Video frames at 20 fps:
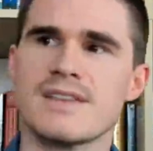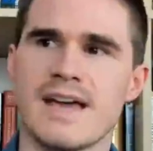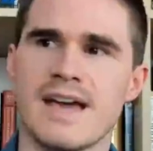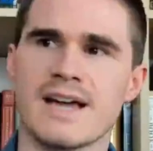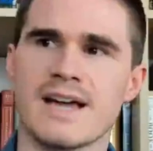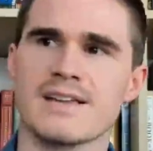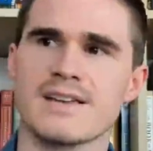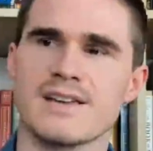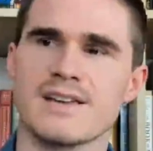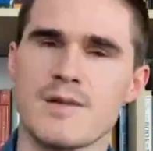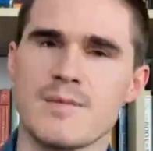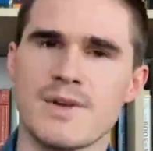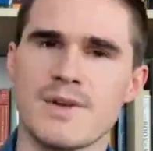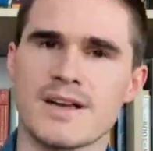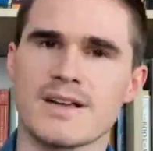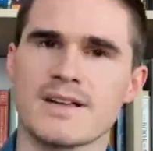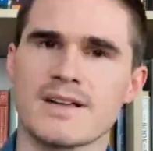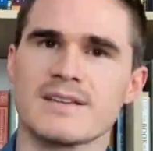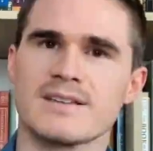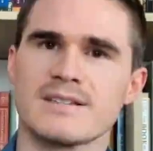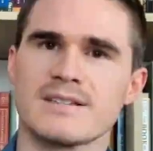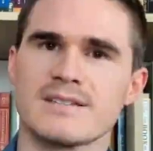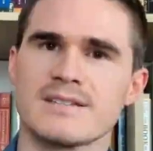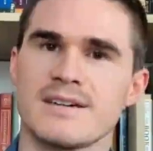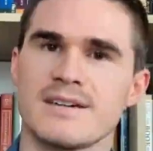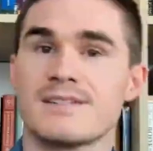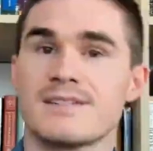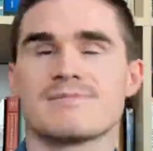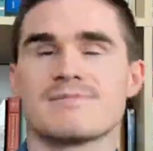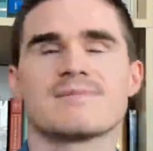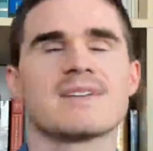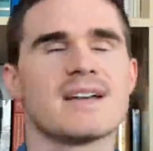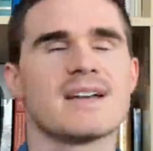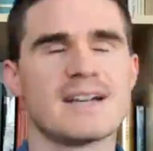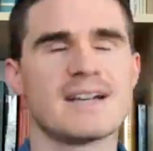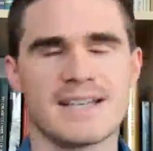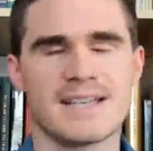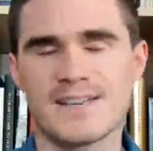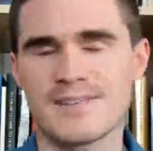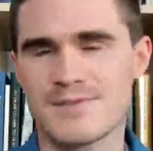economic,
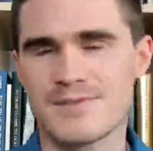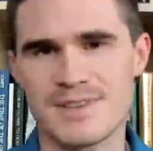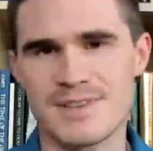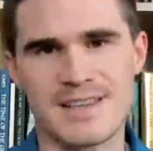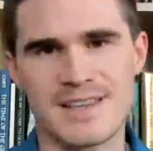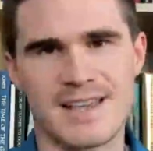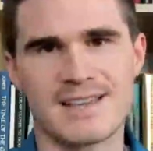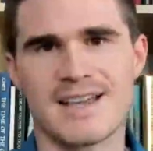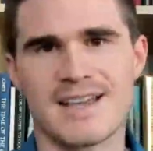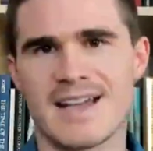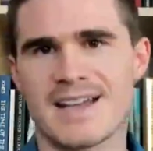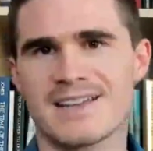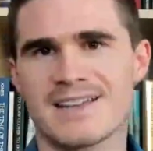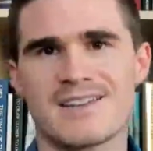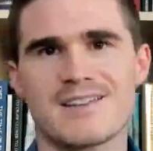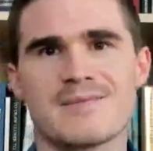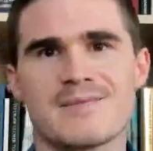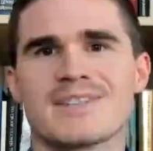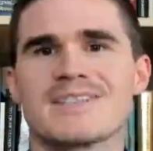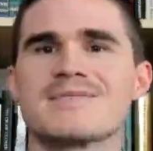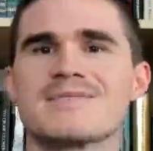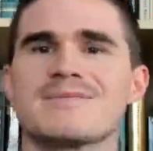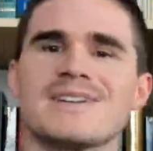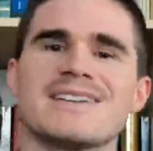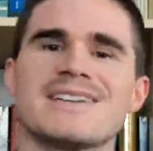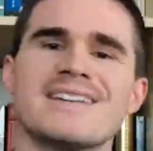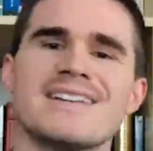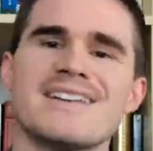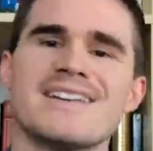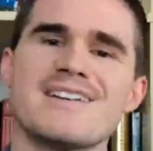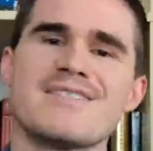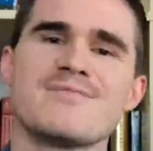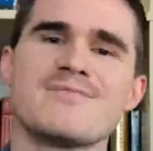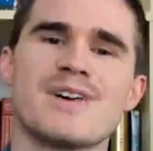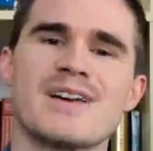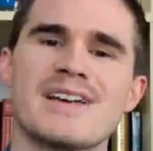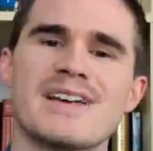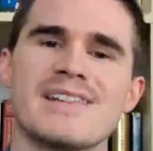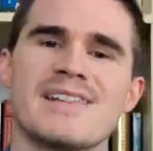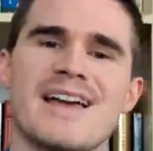again, with the economics, but
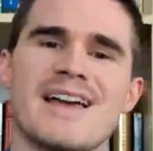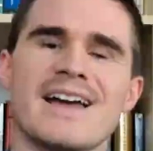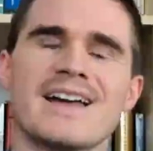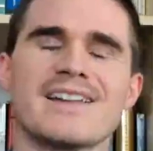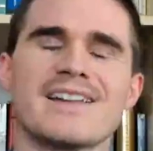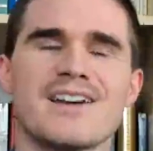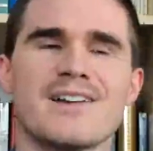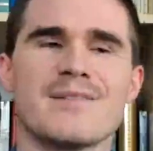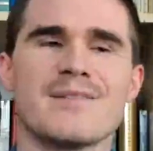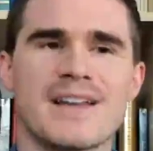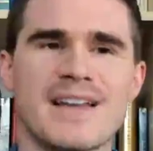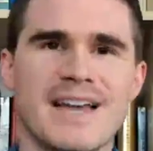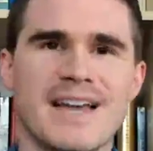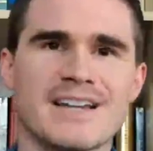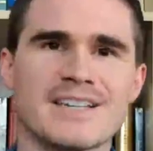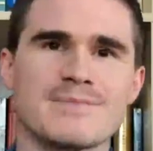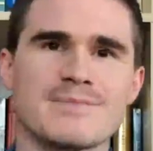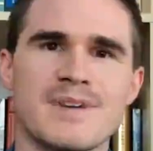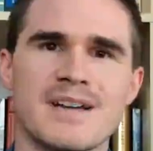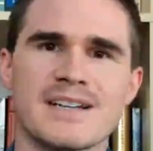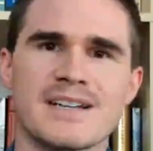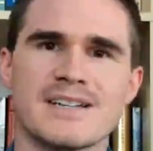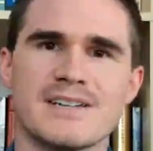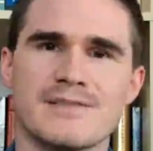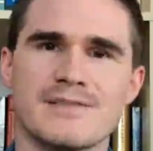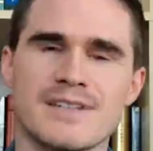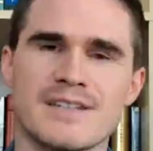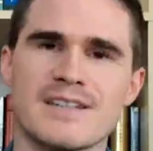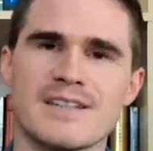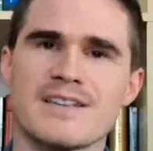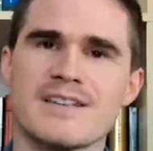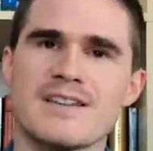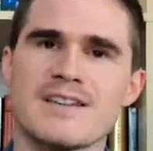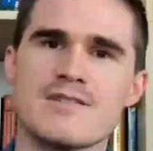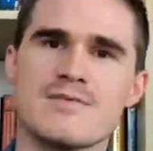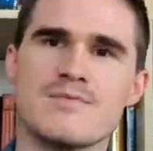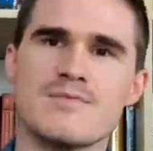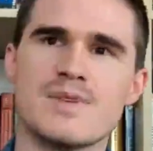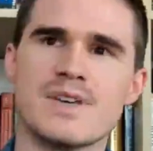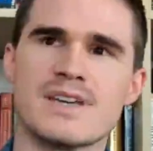bringing in the economic aspect of it,
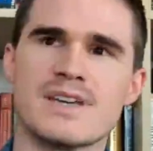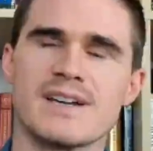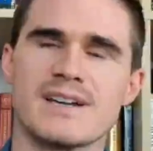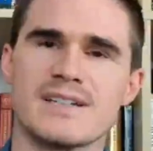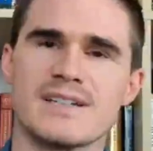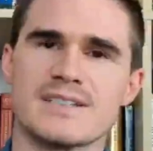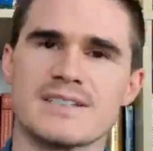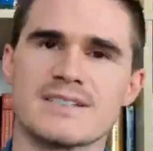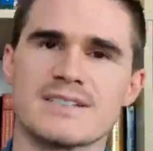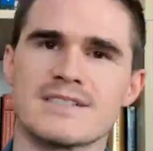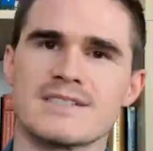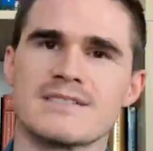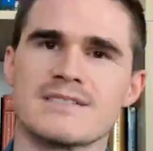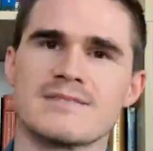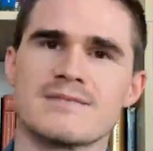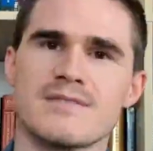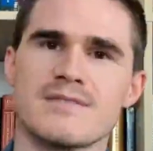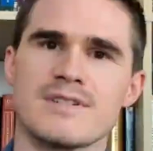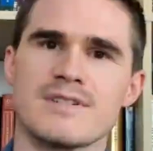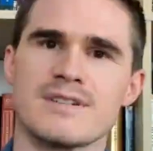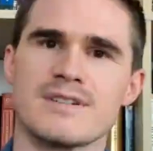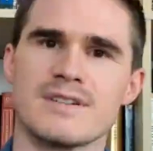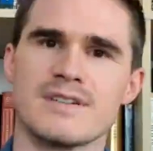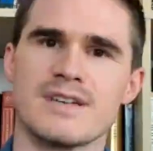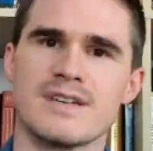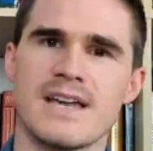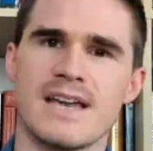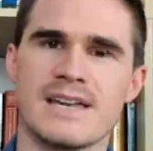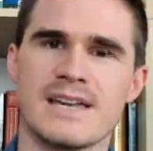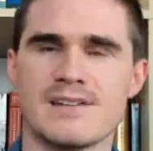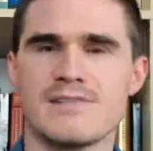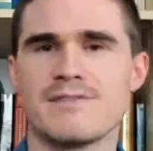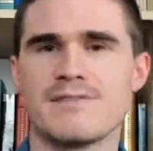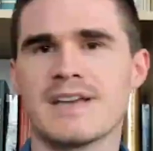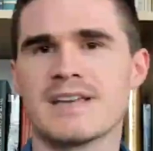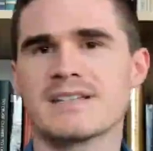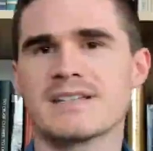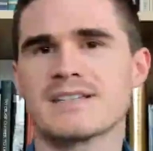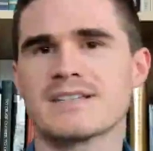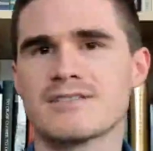because an
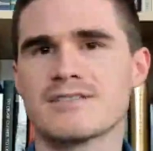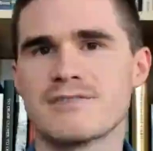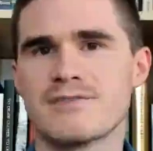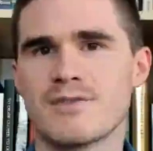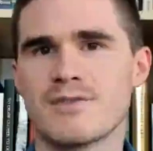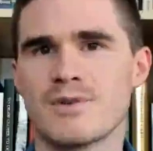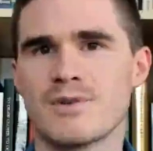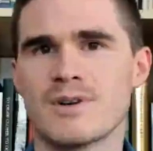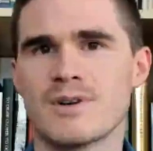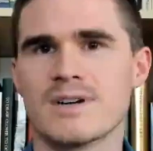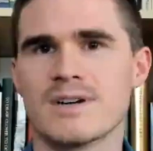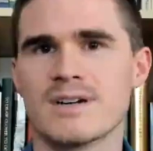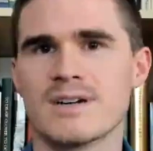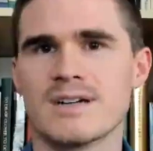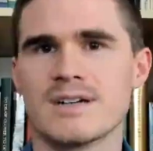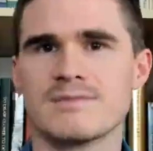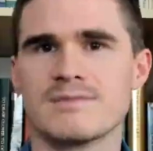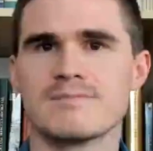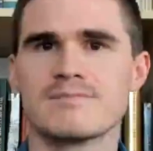advantage for